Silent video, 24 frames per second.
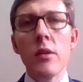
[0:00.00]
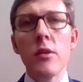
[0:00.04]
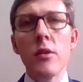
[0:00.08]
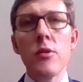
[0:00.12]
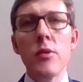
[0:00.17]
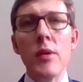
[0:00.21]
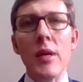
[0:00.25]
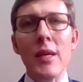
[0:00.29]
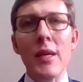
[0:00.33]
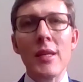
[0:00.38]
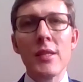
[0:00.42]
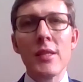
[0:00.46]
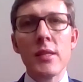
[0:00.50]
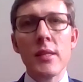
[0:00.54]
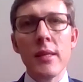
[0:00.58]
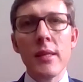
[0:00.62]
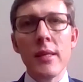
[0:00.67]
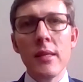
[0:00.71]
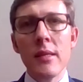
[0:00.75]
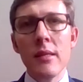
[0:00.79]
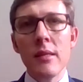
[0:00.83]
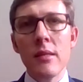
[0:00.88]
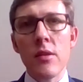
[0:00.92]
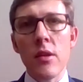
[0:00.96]
to
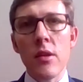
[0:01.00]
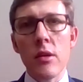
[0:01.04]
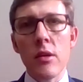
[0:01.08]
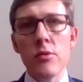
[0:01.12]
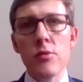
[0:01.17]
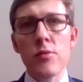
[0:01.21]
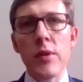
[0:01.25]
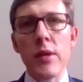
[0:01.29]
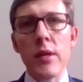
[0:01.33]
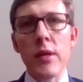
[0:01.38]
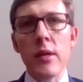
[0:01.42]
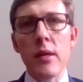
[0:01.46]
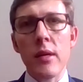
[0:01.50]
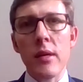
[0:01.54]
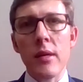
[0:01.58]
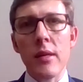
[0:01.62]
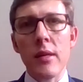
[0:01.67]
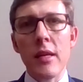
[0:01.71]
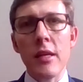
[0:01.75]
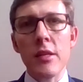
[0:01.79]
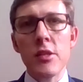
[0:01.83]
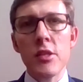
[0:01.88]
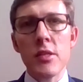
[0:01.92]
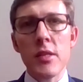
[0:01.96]
extend those
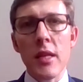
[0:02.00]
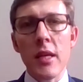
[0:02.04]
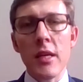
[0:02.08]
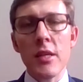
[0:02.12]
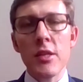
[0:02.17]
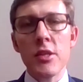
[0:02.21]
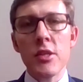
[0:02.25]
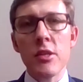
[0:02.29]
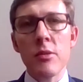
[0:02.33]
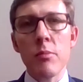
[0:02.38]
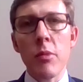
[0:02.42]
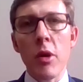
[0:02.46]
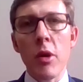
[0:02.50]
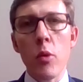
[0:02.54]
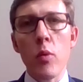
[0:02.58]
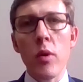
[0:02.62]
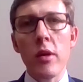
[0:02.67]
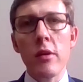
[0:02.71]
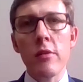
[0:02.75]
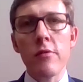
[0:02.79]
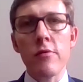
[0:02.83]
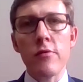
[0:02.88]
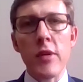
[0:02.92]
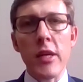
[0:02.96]
legislation by
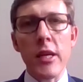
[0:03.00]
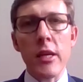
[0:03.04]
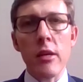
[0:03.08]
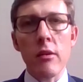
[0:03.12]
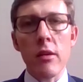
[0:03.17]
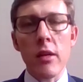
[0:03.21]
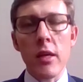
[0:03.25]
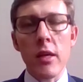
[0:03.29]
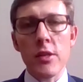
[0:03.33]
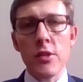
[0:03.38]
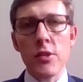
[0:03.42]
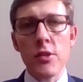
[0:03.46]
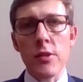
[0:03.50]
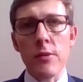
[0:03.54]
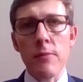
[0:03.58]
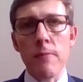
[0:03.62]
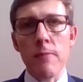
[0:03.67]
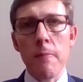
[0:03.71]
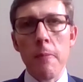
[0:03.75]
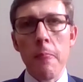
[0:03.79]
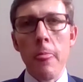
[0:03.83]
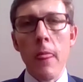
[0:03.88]
way of regulation.